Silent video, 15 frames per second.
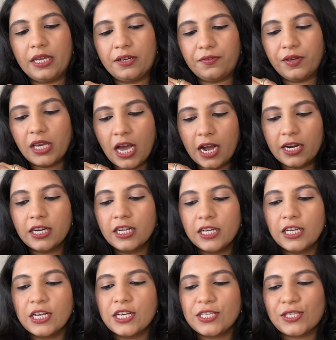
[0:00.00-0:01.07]
here we are.
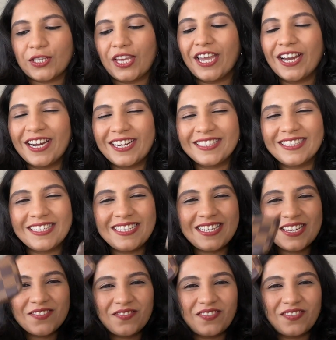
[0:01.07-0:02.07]
So here are the two